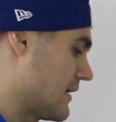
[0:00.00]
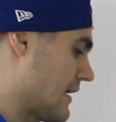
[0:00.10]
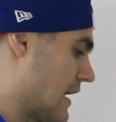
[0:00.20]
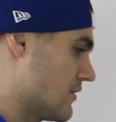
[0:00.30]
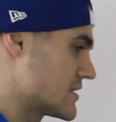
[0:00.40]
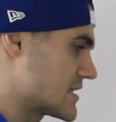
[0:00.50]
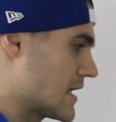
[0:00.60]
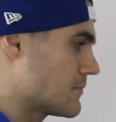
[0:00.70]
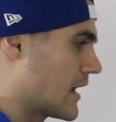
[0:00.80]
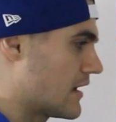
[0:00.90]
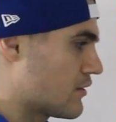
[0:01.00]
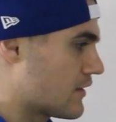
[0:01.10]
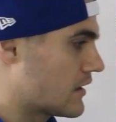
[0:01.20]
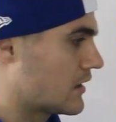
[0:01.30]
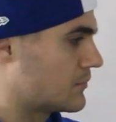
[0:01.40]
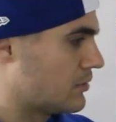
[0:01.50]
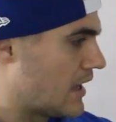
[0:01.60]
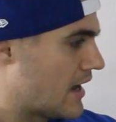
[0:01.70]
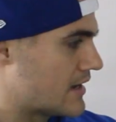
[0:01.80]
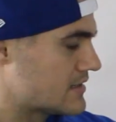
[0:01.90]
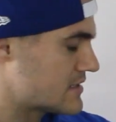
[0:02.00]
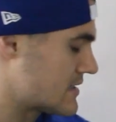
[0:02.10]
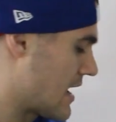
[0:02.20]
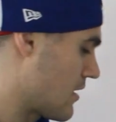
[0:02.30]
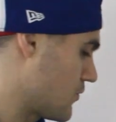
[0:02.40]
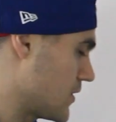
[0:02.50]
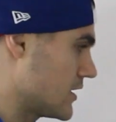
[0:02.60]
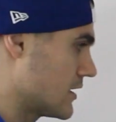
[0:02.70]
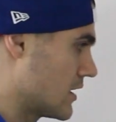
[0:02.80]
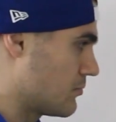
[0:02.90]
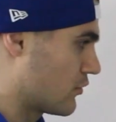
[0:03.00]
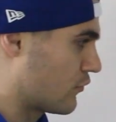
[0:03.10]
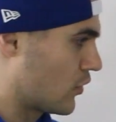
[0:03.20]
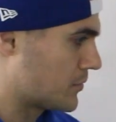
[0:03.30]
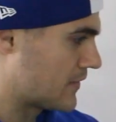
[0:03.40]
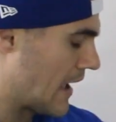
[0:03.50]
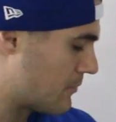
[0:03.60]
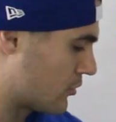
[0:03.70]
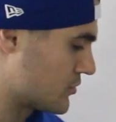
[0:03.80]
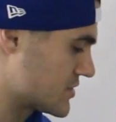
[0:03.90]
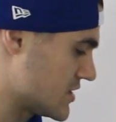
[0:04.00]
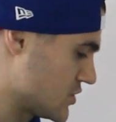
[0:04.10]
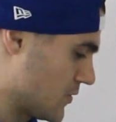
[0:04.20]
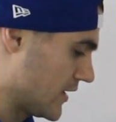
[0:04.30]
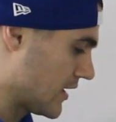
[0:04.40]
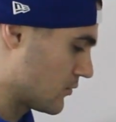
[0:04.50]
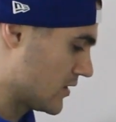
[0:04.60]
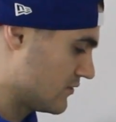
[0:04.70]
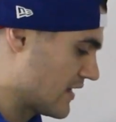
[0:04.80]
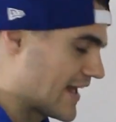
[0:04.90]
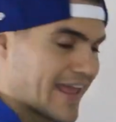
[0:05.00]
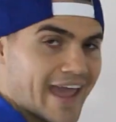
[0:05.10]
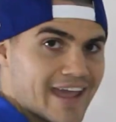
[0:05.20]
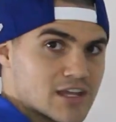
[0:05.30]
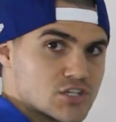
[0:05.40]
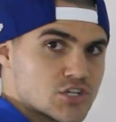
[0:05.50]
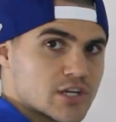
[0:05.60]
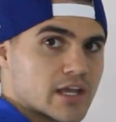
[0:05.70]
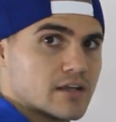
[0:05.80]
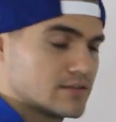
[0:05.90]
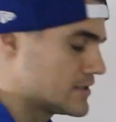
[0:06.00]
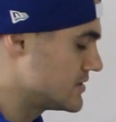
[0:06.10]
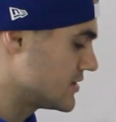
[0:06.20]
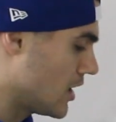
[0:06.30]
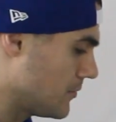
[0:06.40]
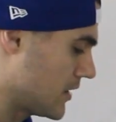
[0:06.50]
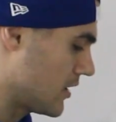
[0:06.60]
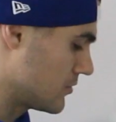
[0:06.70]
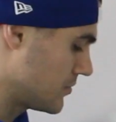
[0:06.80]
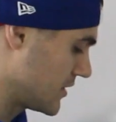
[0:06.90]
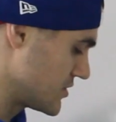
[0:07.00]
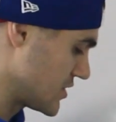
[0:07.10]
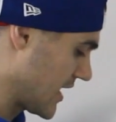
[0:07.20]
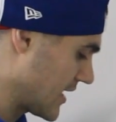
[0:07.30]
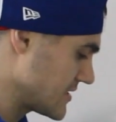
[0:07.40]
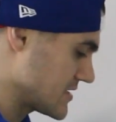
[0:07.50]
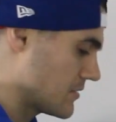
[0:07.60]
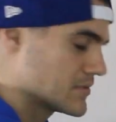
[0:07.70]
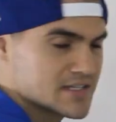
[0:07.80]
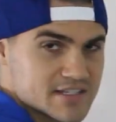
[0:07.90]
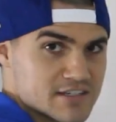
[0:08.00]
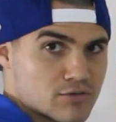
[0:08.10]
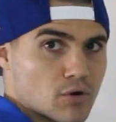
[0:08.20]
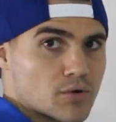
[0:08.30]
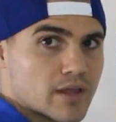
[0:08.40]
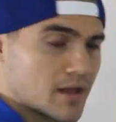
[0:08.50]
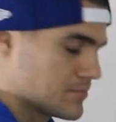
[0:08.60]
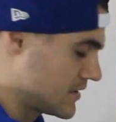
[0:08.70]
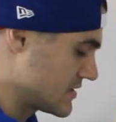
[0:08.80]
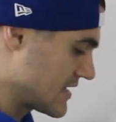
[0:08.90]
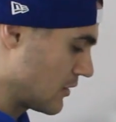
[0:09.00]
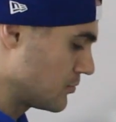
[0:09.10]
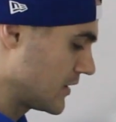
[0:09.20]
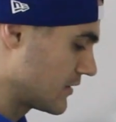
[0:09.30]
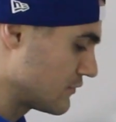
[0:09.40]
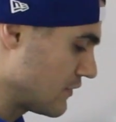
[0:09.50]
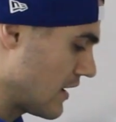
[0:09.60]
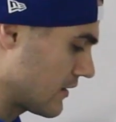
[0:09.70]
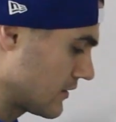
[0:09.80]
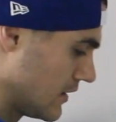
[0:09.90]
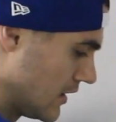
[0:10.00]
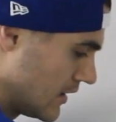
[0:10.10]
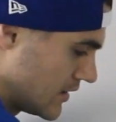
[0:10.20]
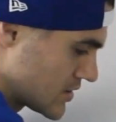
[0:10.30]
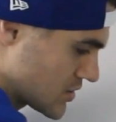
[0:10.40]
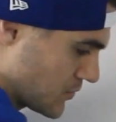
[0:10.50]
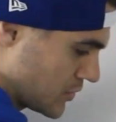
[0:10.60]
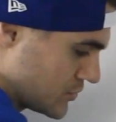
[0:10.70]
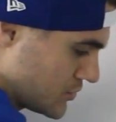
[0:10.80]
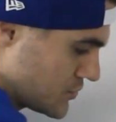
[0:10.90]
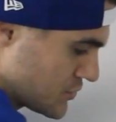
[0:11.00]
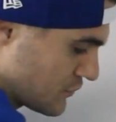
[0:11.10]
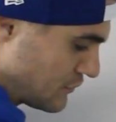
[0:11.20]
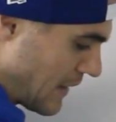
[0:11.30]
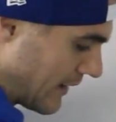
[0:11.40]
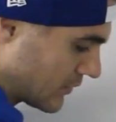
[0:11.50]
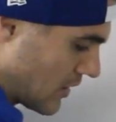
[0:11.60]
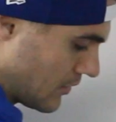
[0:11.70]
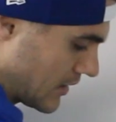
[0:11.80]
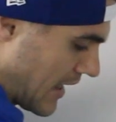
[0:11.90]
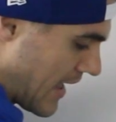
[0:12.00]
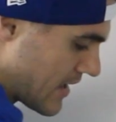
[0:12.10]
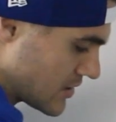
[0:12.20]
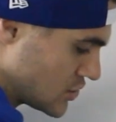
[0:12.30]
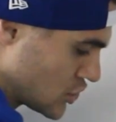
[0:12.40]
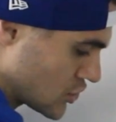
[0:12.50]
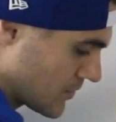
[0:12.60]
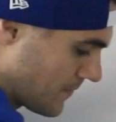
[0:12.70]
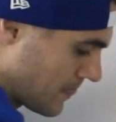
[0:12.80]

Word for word: Now the same kind of thinking applies that we uh, performed in that process. You want to get rid of that h in the denominator because you can't sub in 0 yet because that would be undefined. So what you do is you factor out an h